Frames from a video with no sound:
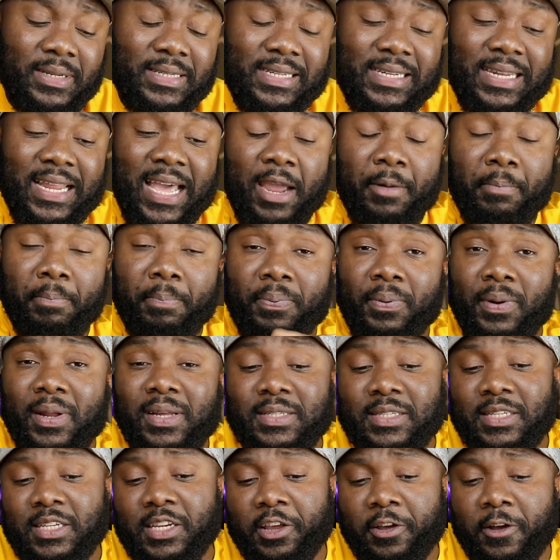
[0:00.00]
S9
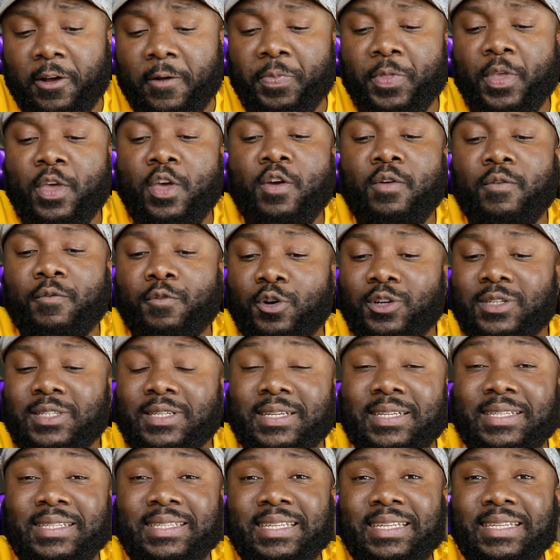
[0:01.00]
Plus here
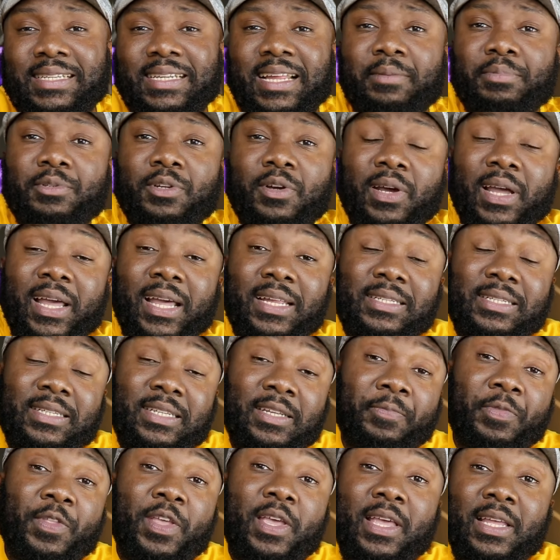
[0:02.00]
versus the Samsung
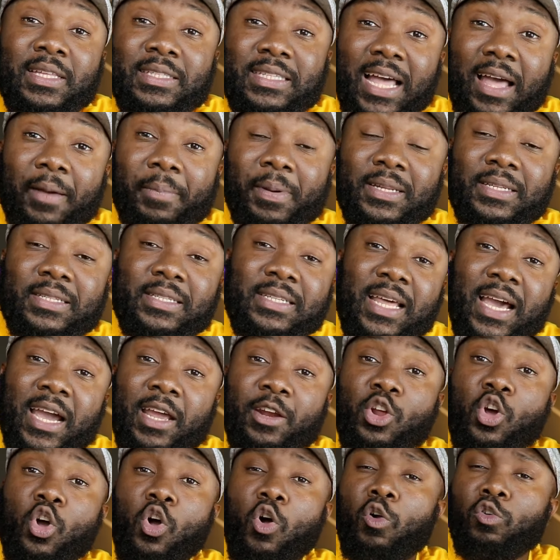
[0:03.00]
Galaxy Tab
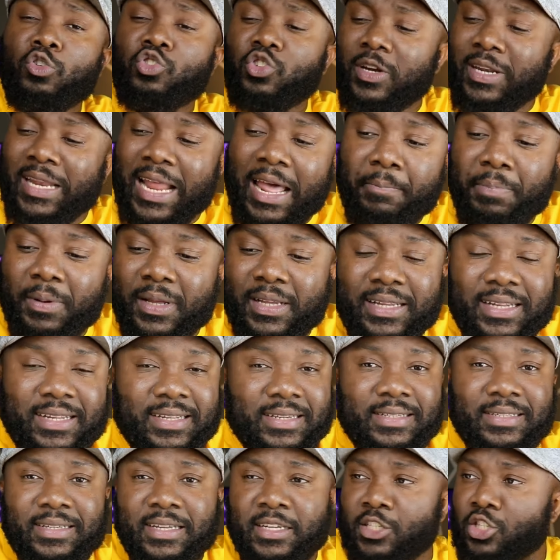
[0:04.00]
S9 Ultra. Not
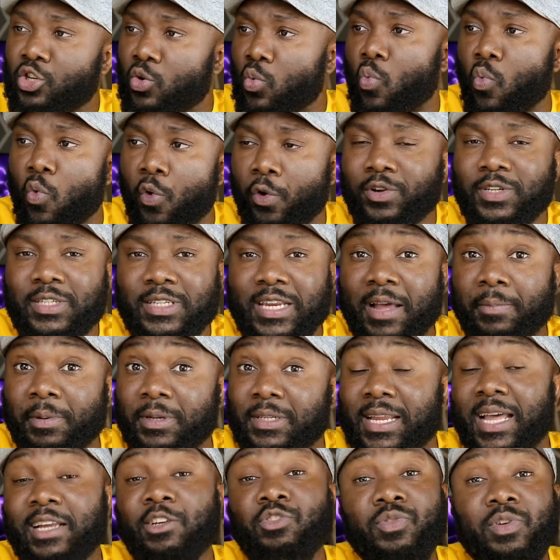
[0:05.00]
because it's a worse tablet,
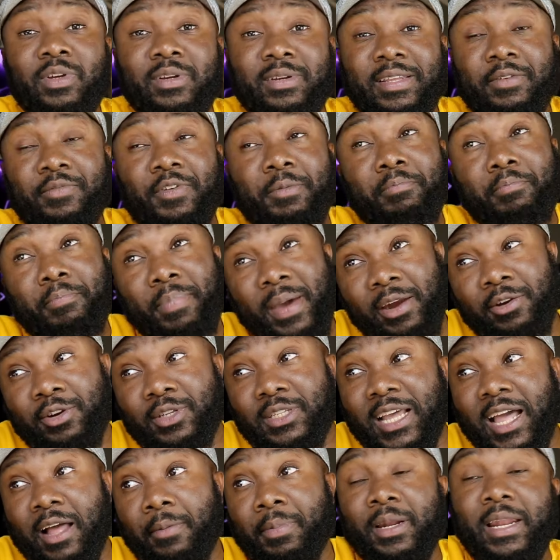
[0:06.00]
it's actually an even better
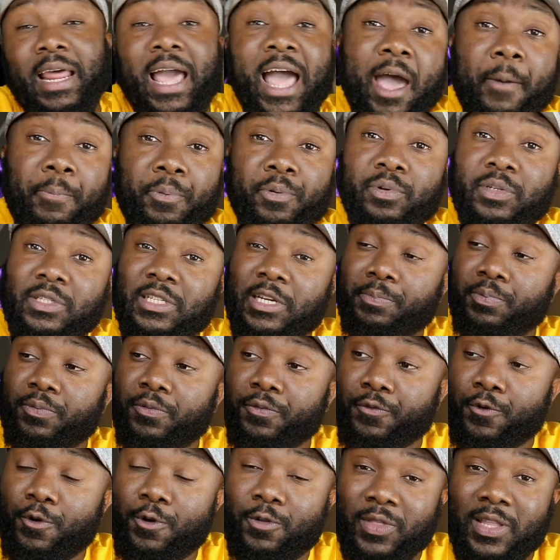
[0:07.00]
tablet. I personally
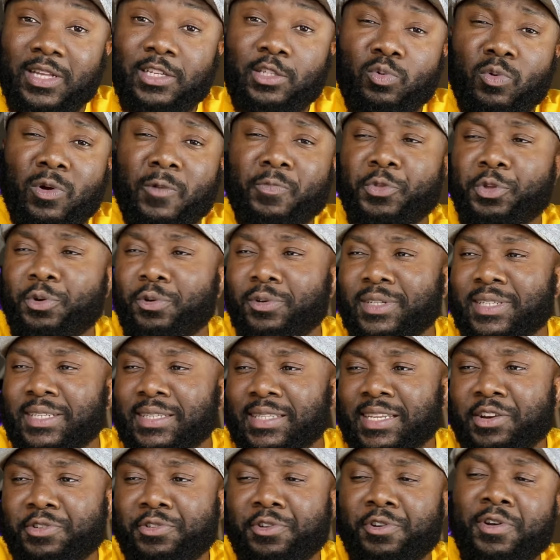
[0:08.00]
prefer this one. It's
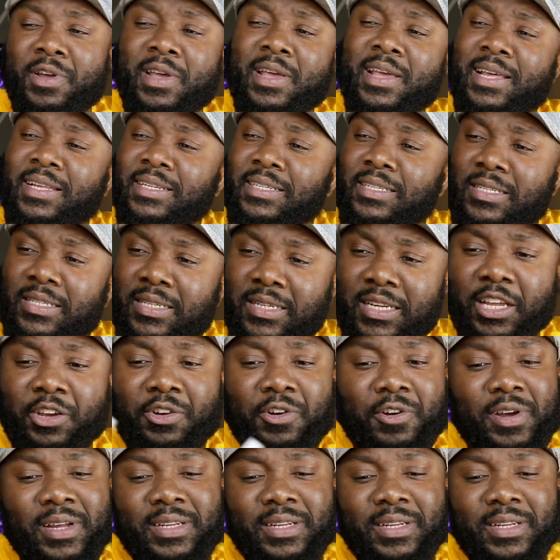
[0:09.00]
thinner, sleeker.